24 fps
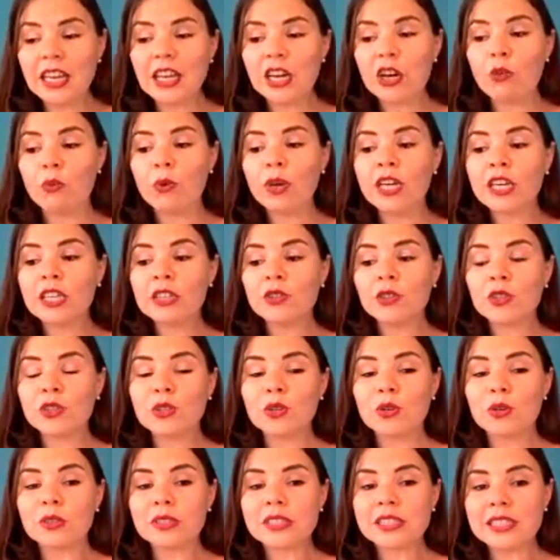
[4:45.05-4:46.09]
We cannot
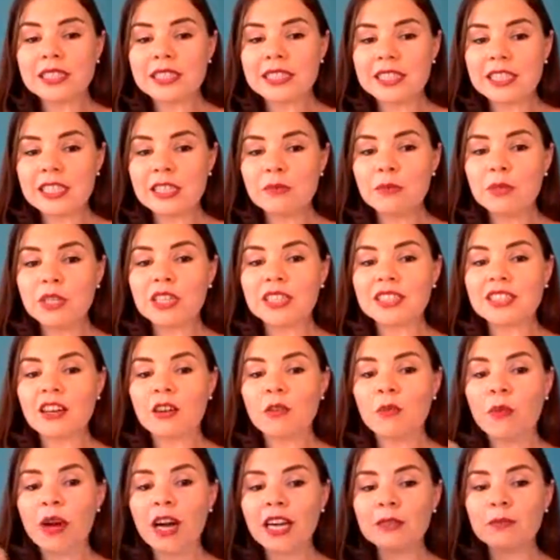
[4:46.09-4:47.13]
also see because our
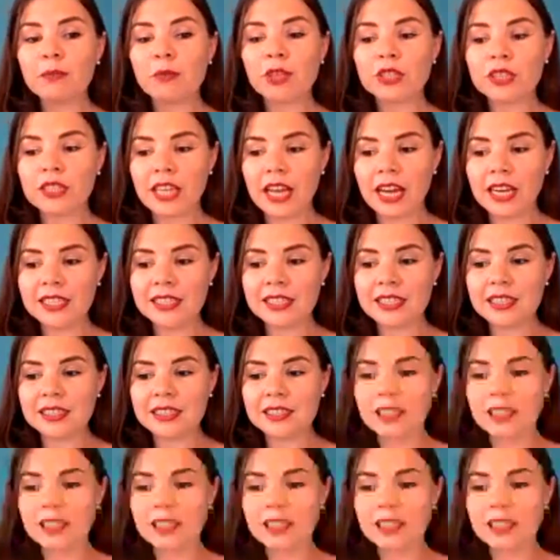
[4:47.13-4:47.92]
mind protects us.